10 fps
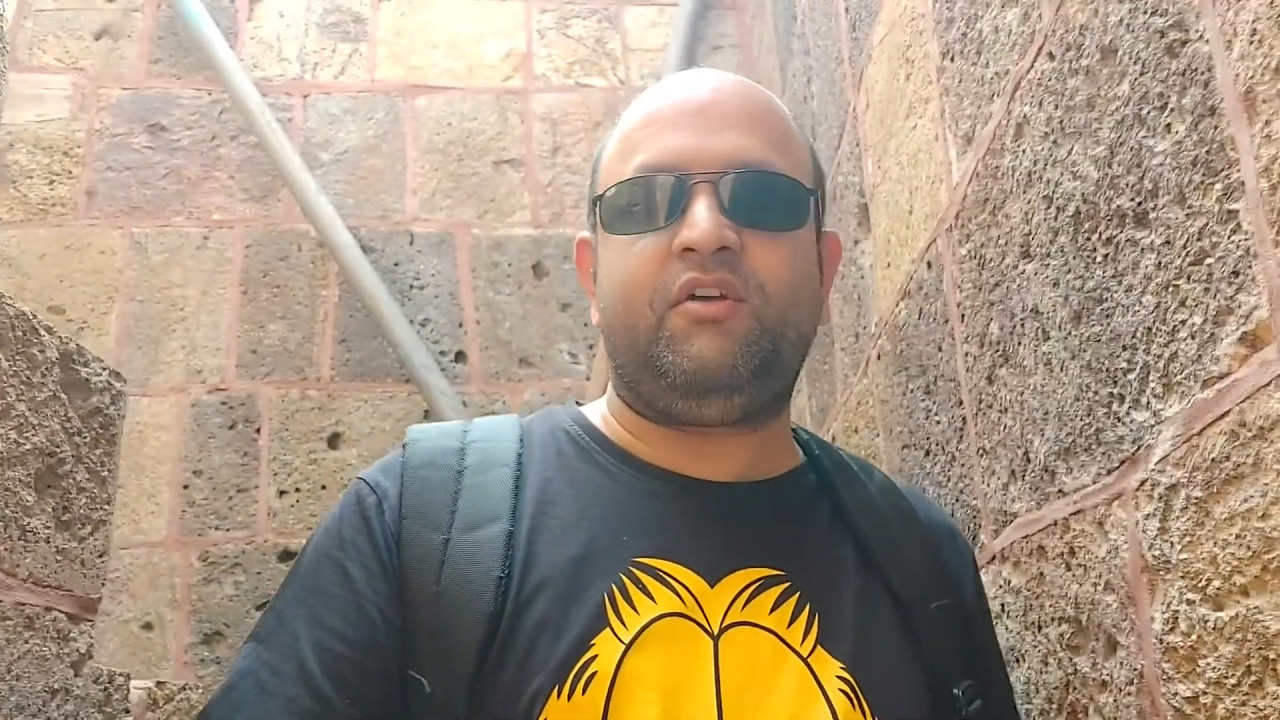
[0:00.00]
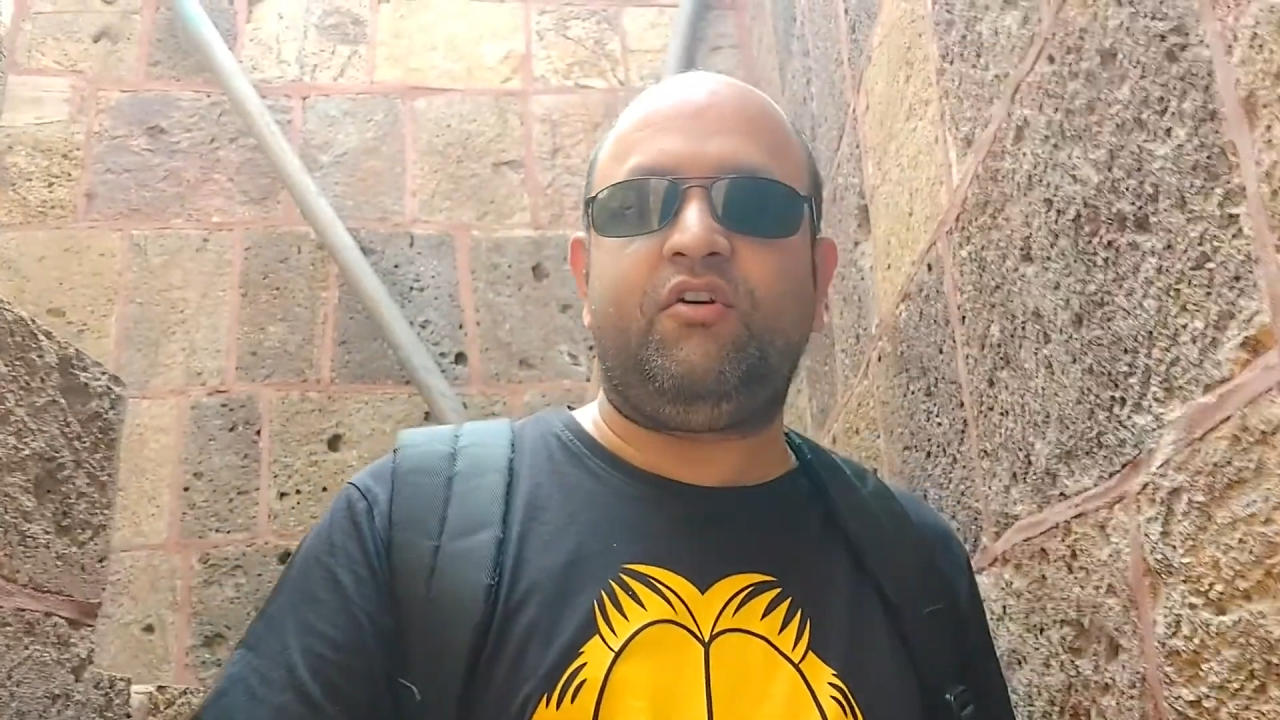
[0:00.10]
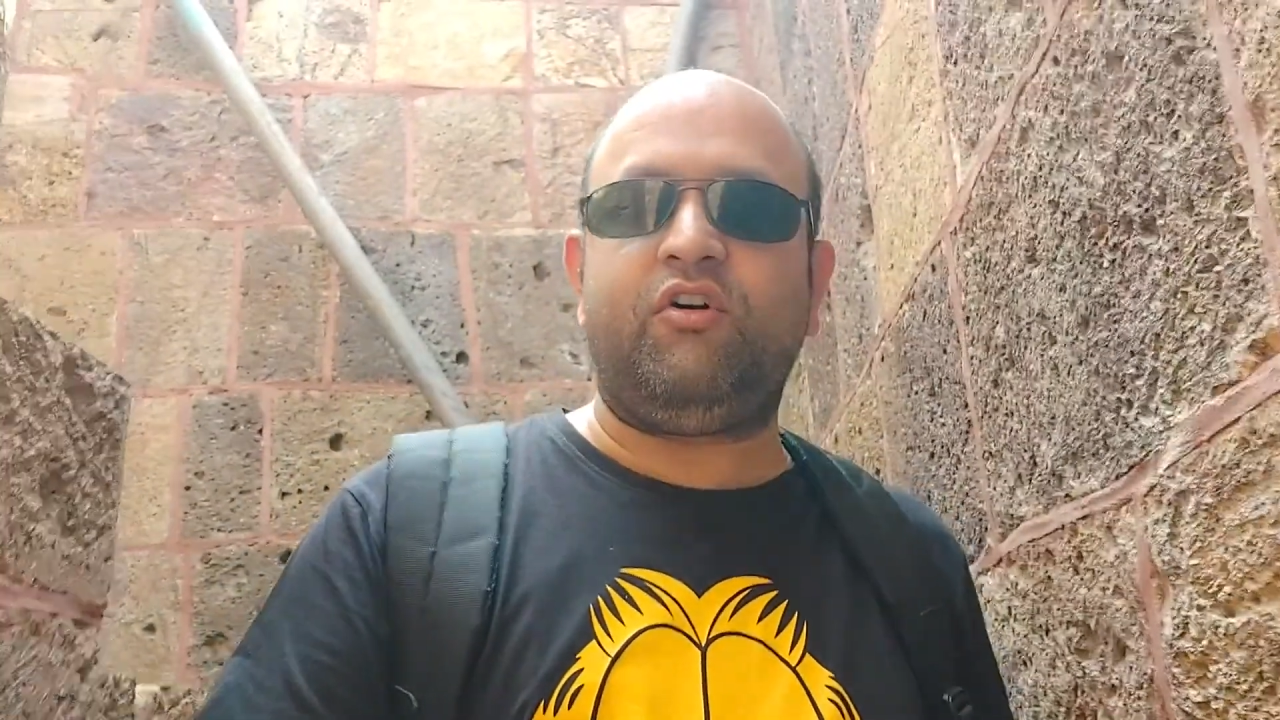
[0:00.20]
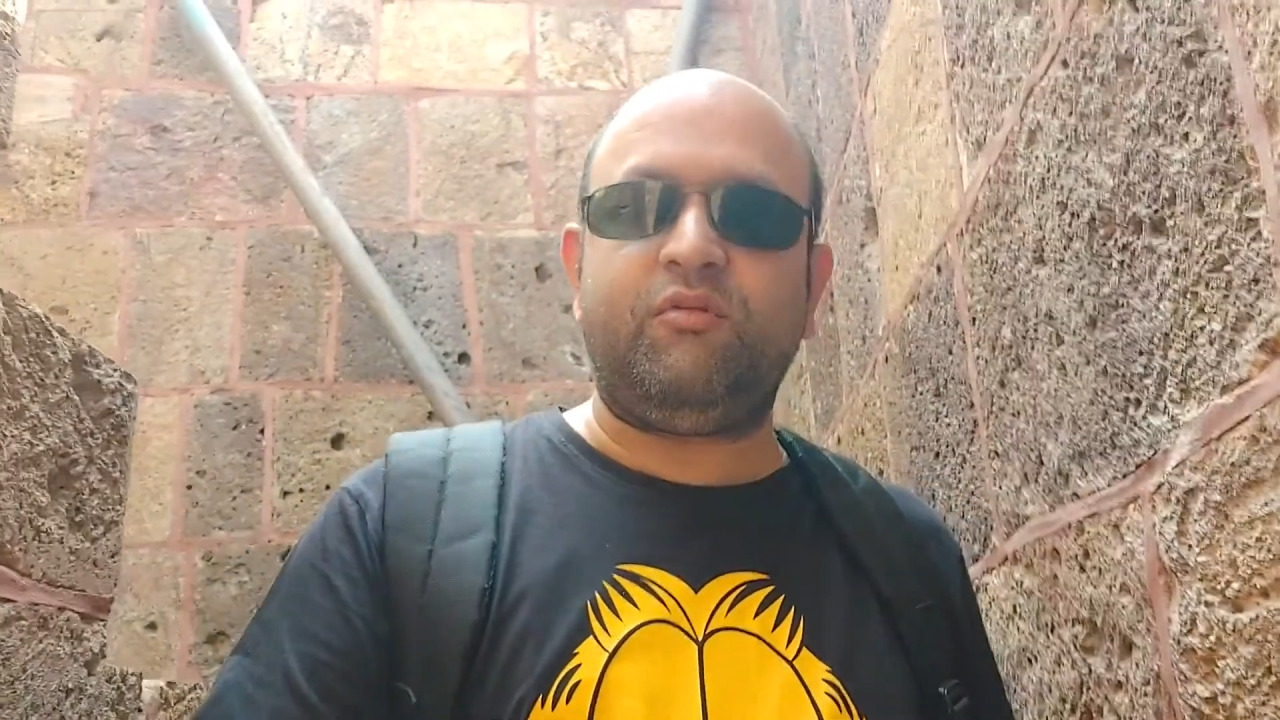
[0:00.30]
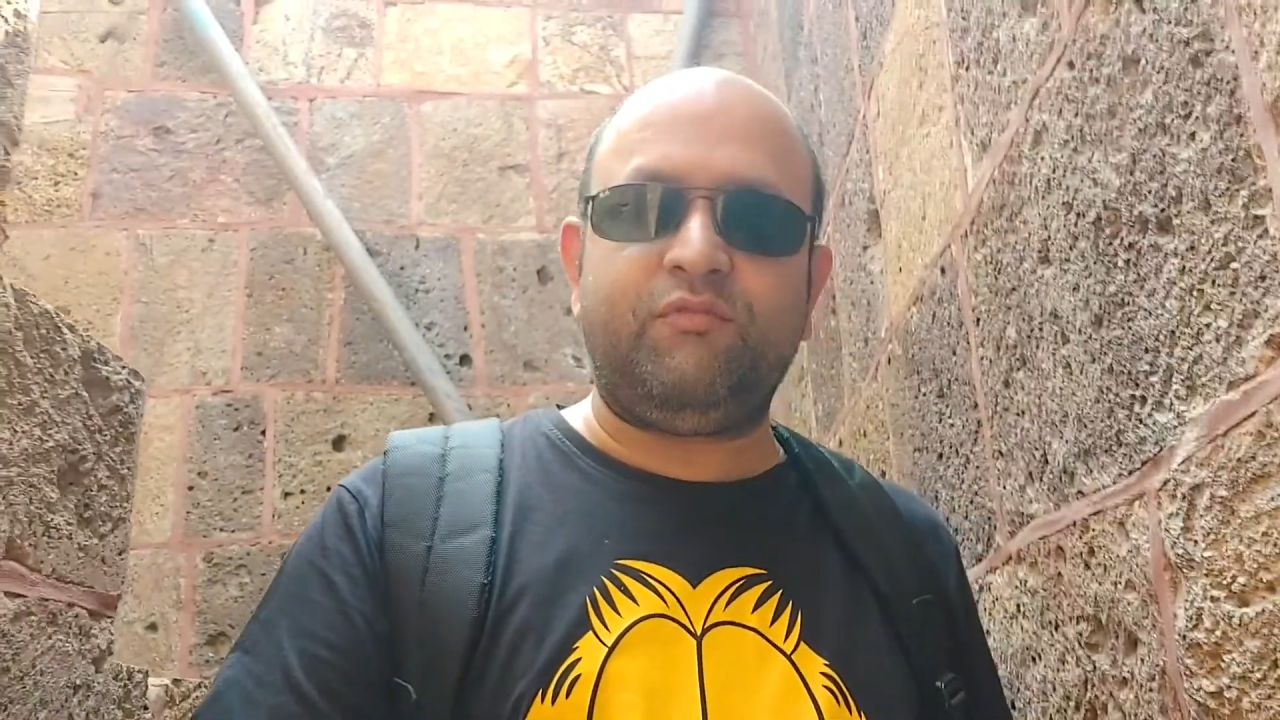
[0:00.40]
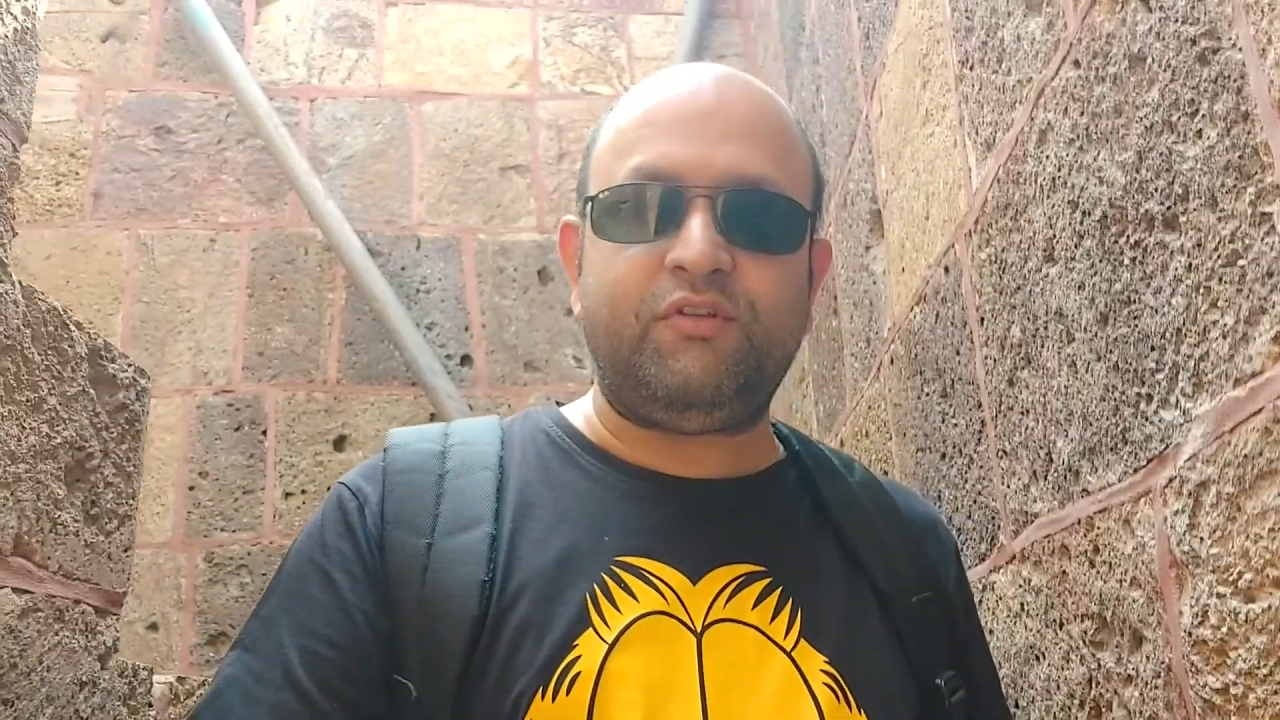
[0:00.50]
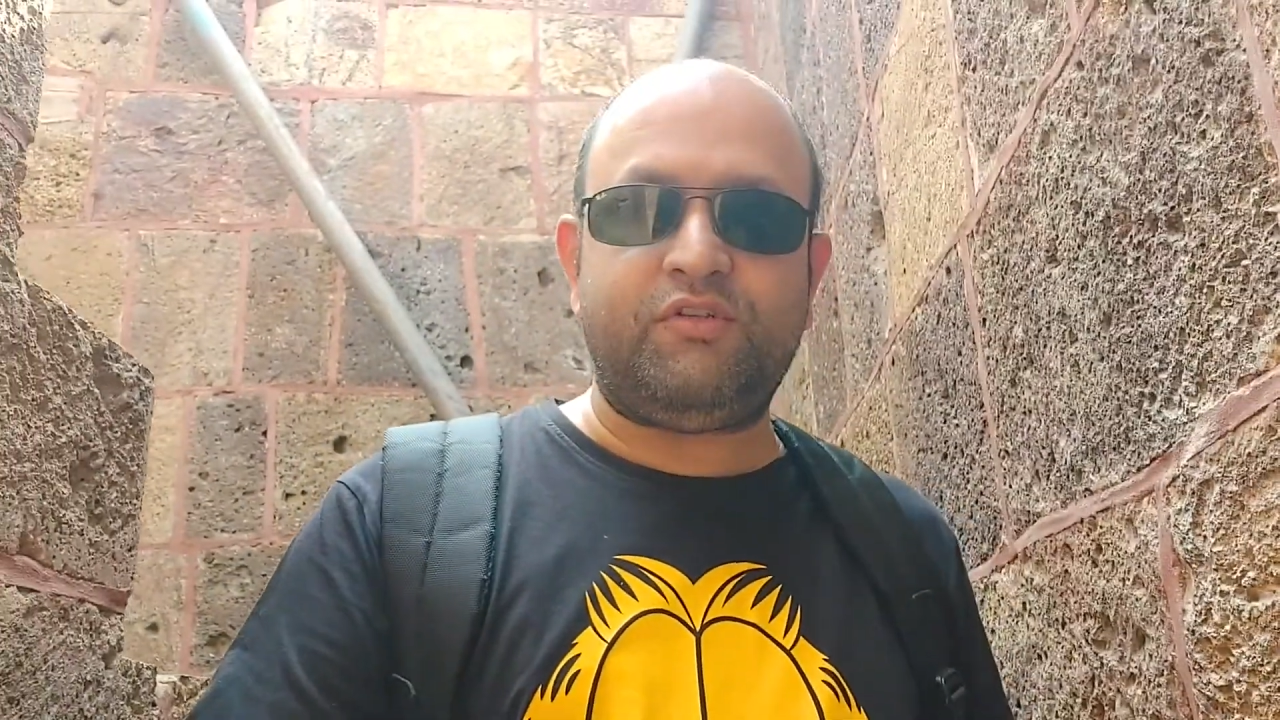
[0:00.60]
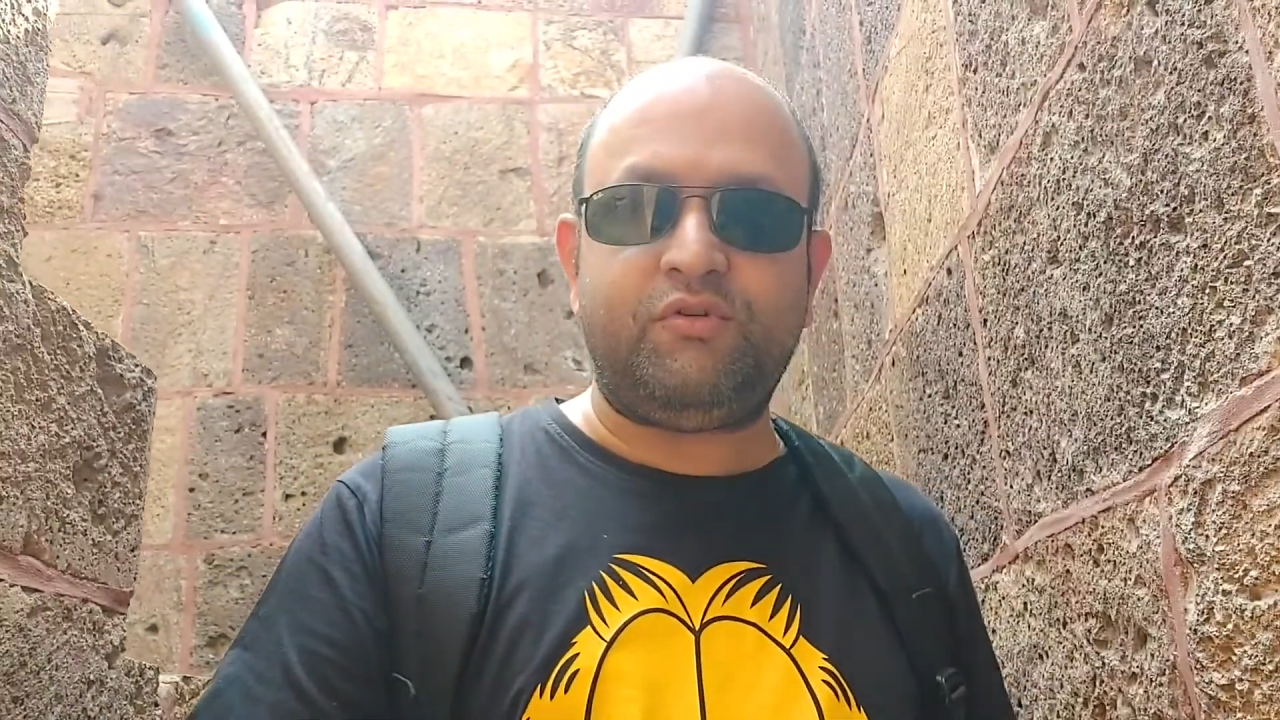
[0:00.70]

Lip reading: almost